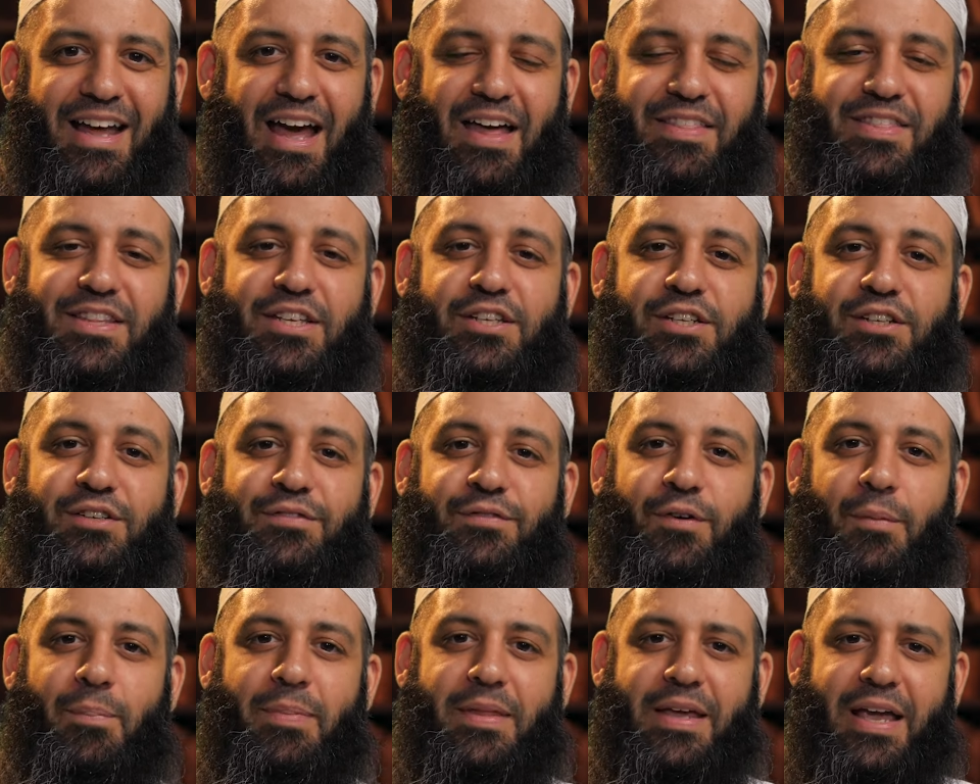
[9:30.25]
And this is
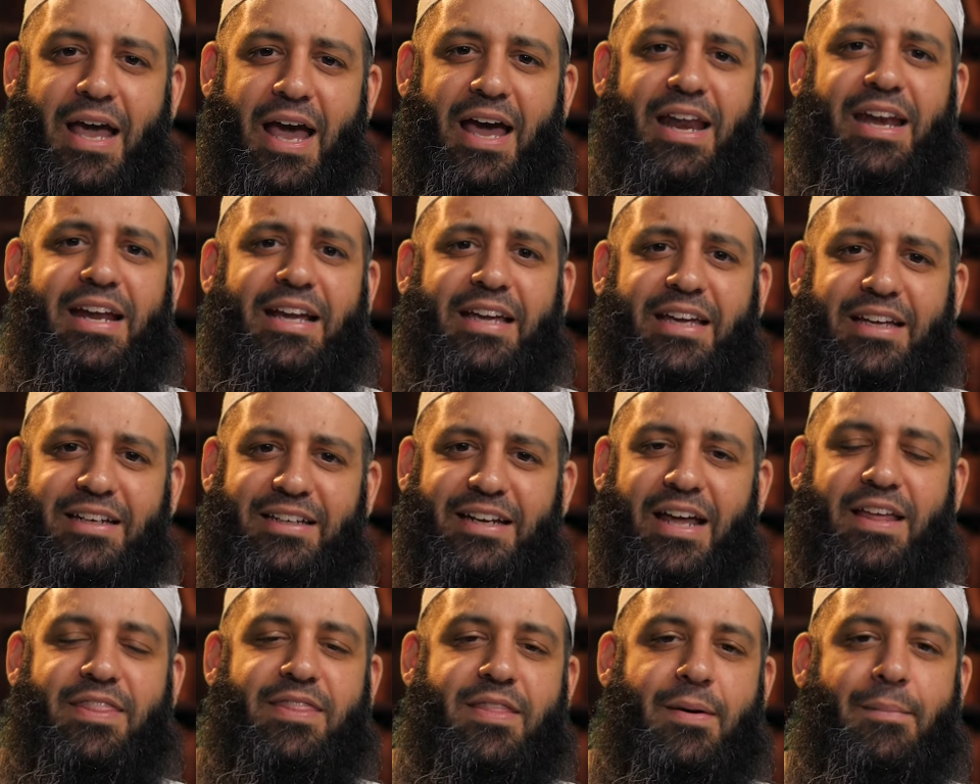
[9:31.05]
from the
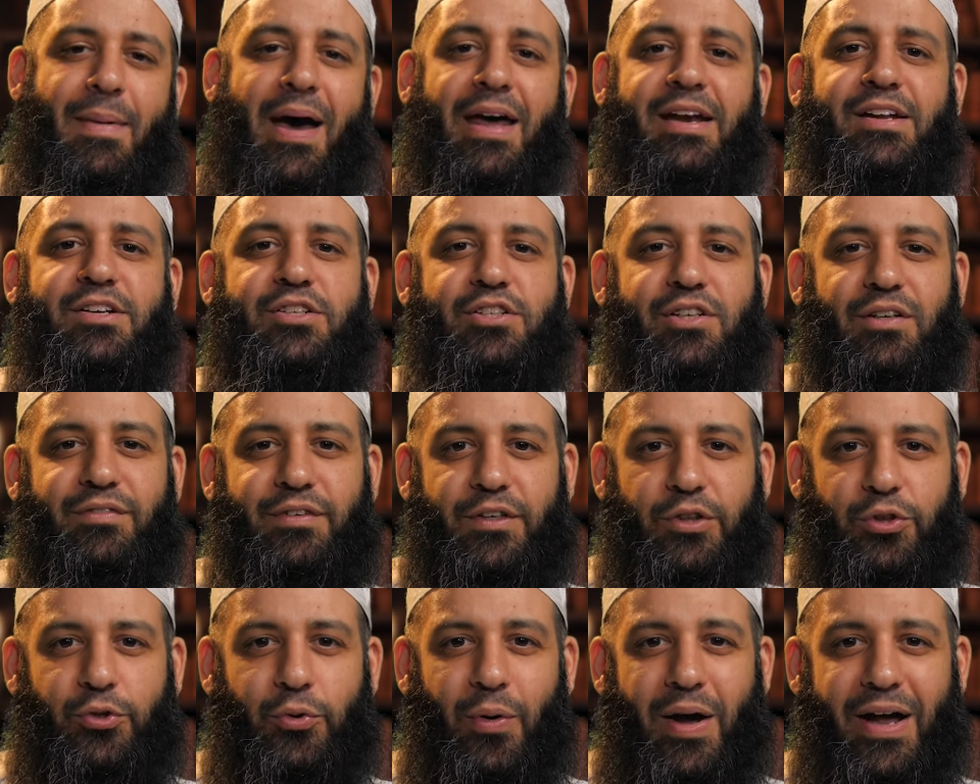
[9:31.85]
etiquette and the manners
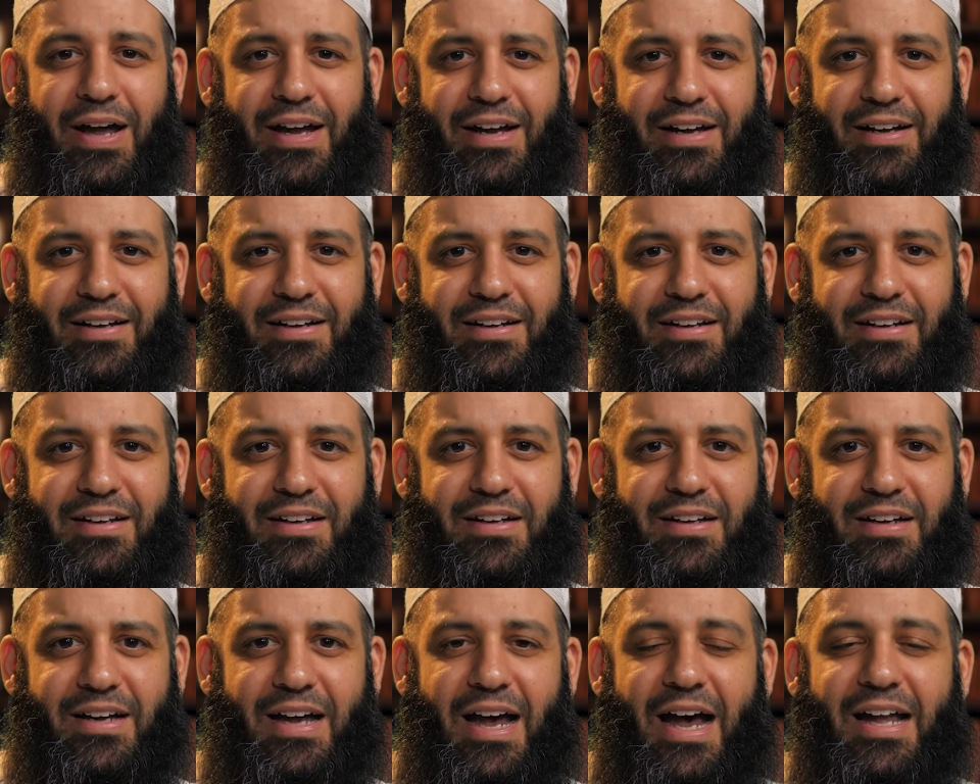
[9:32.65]
of a dua.
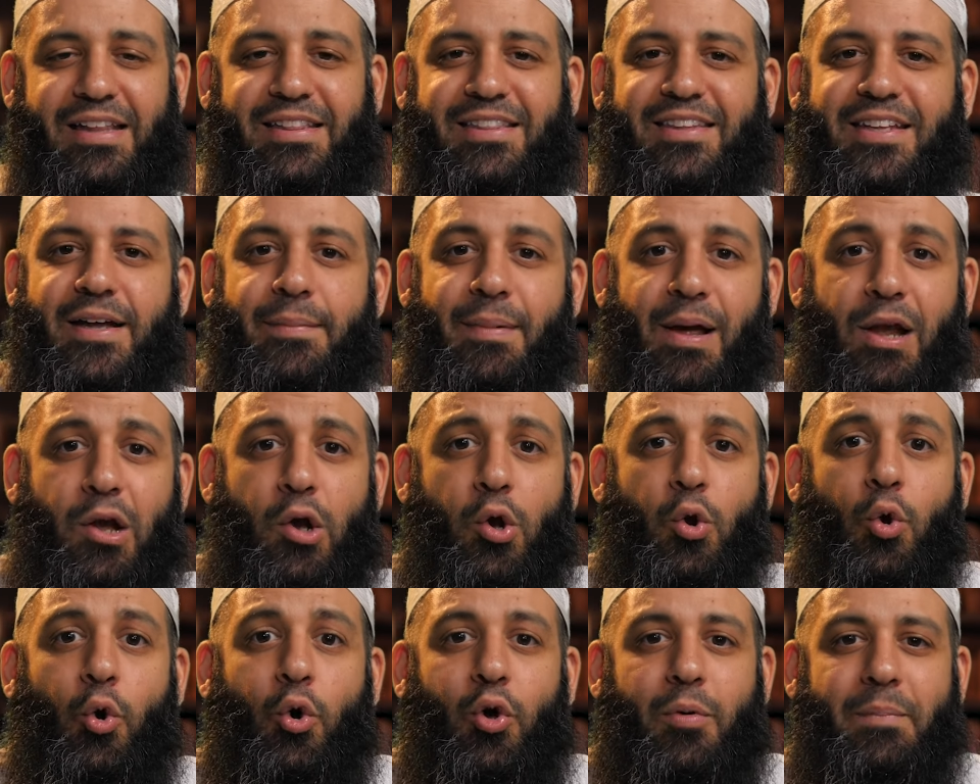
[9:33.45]

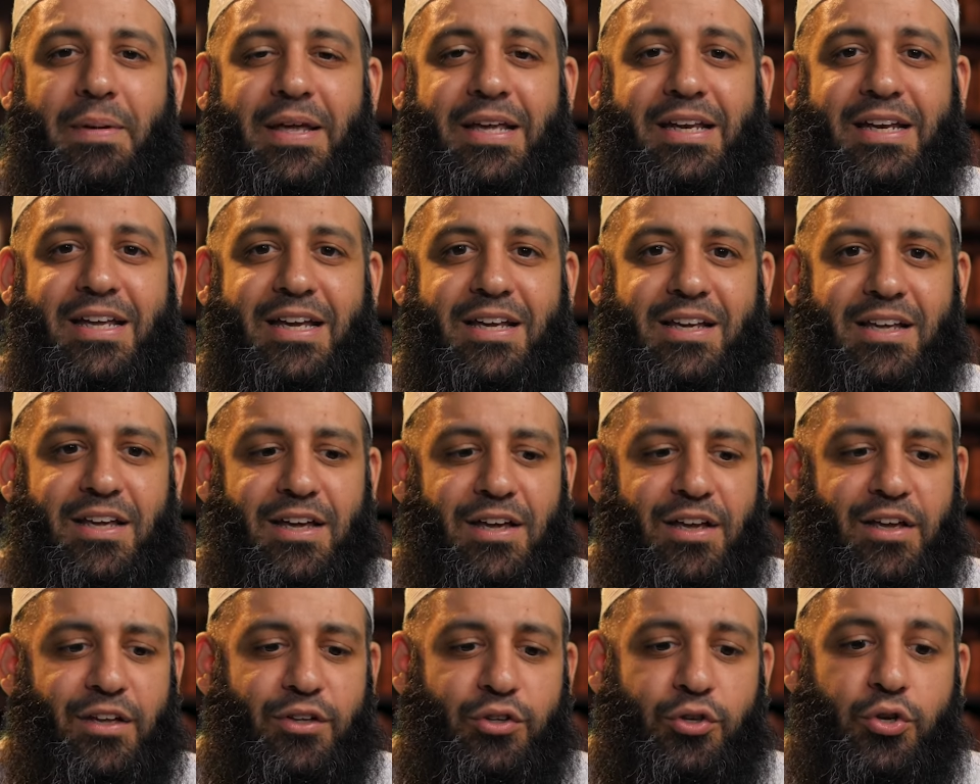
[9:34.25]
At-tamalluq meaning
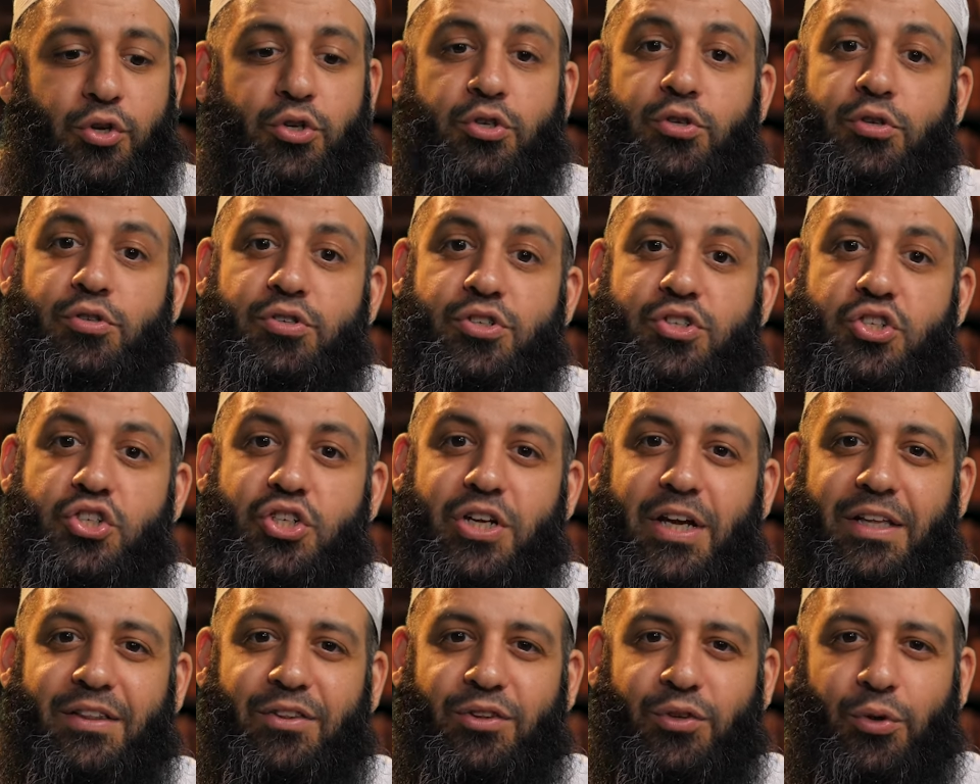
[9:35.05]
to use
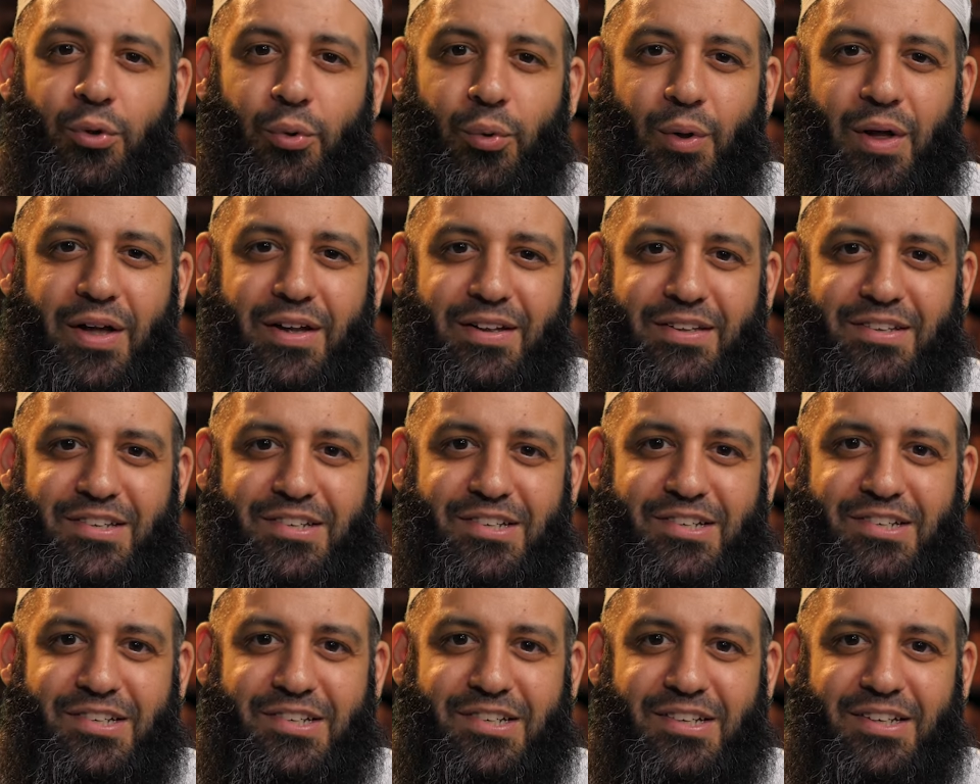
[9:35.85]
gentle
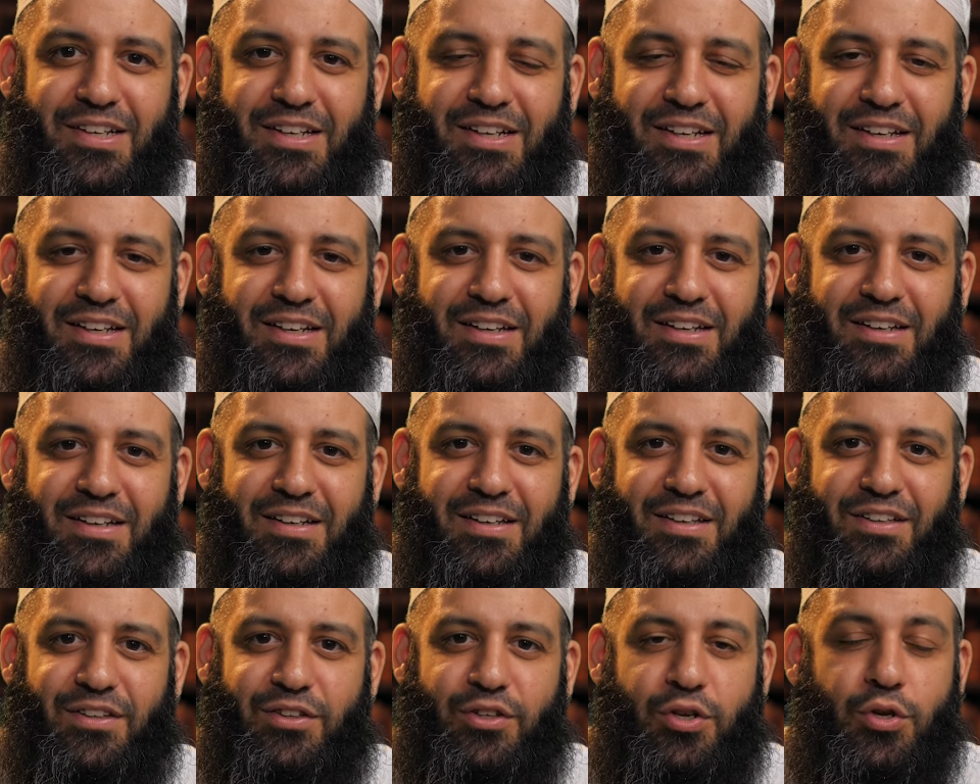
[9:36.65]
words,
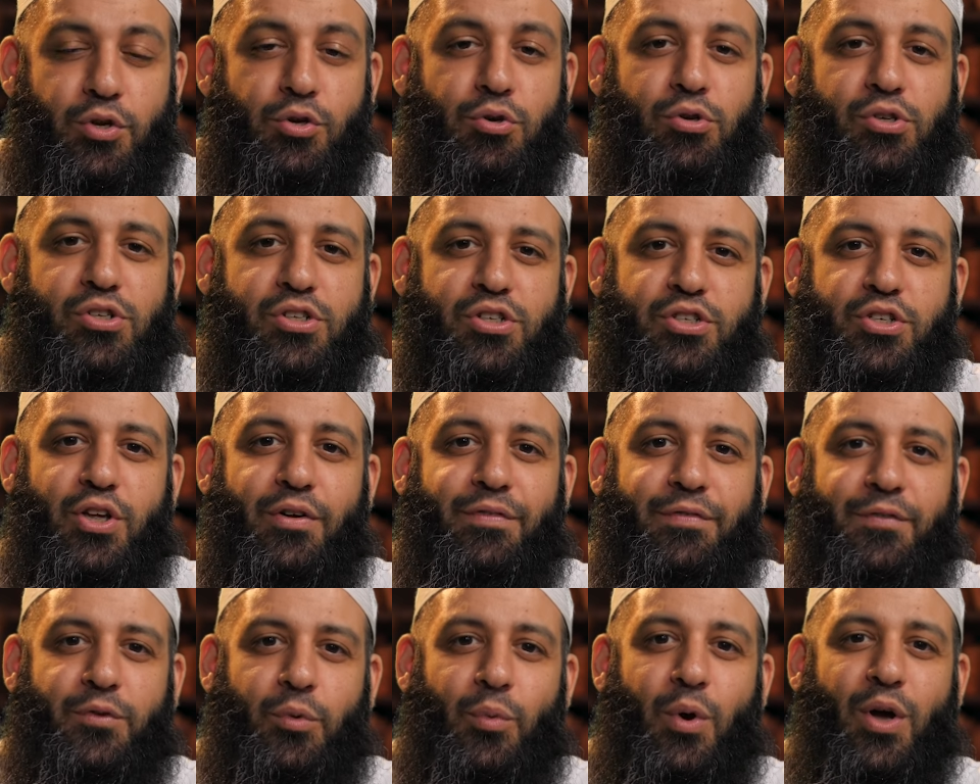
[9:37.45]
to use
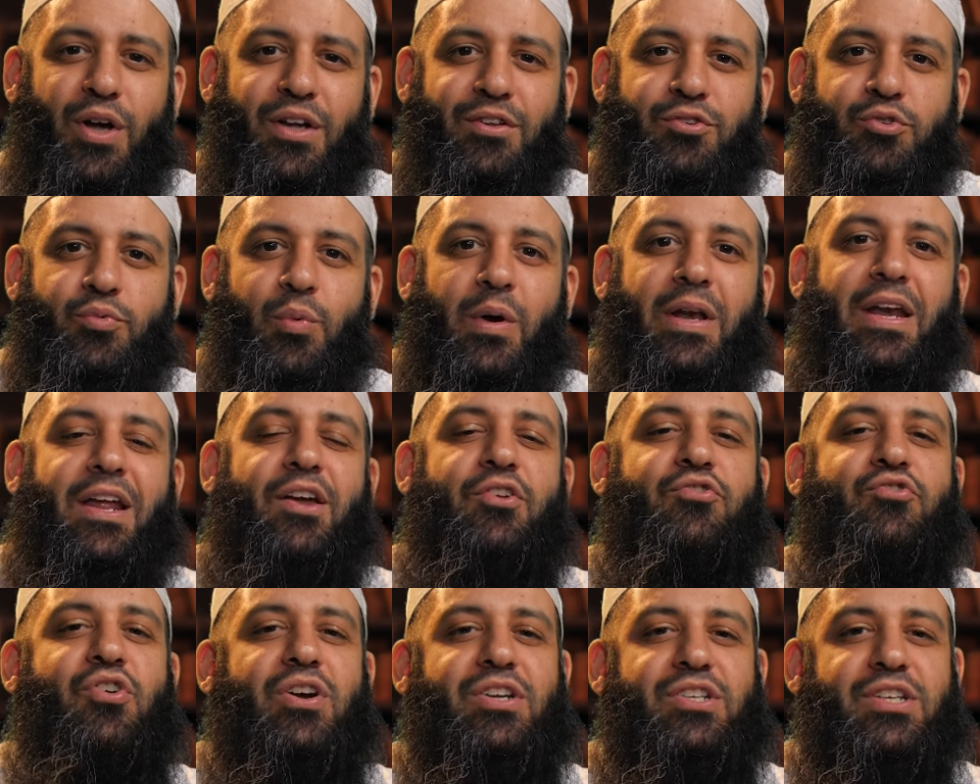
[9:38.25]
soft words when
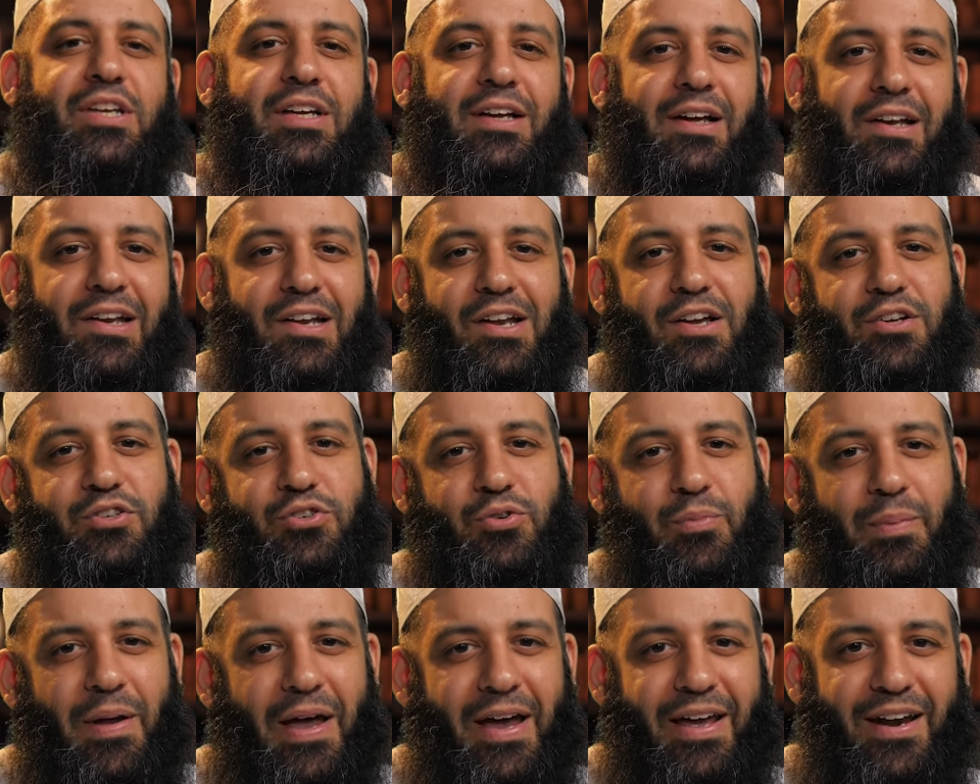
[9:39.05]
addressing Allah
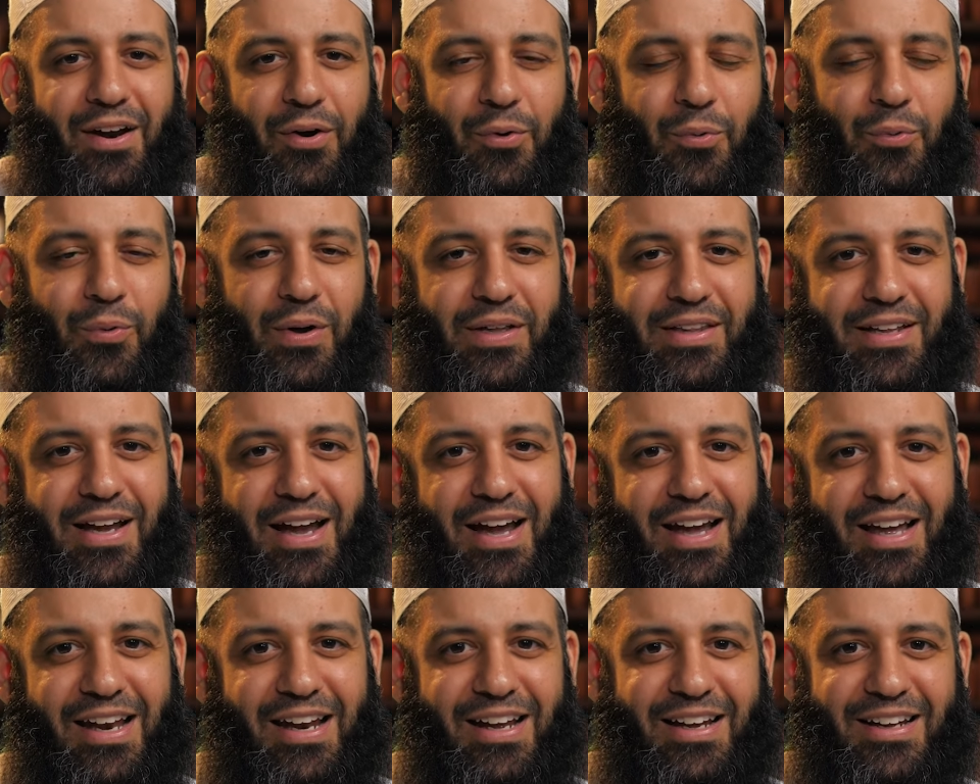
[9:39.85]
subhanahu wa
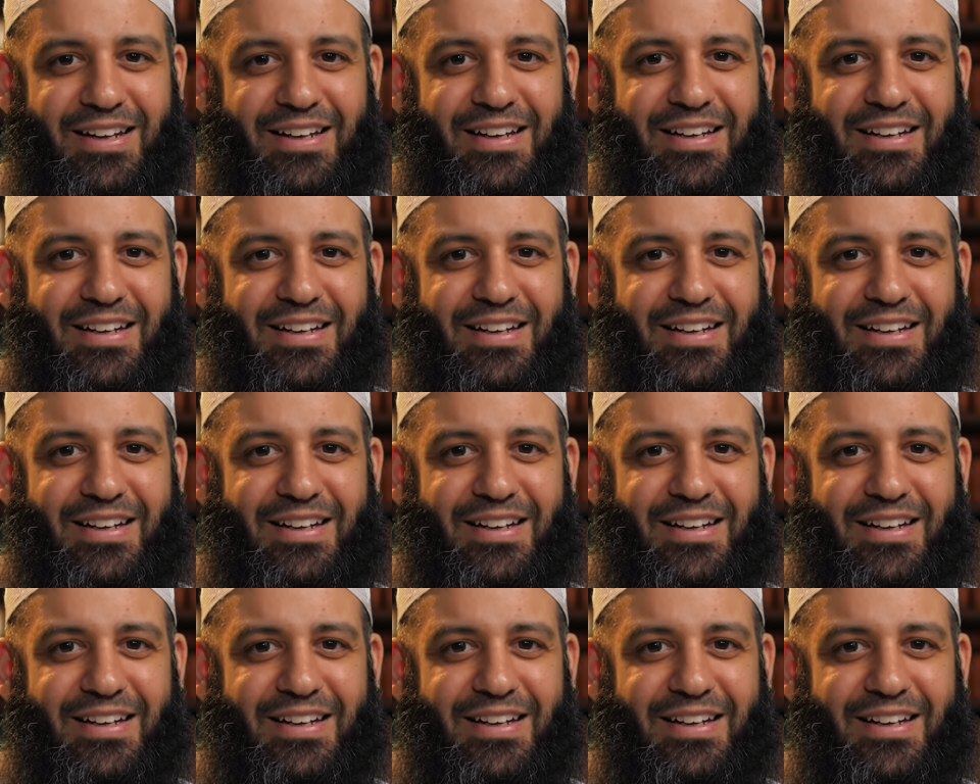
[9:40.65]
ta'ala.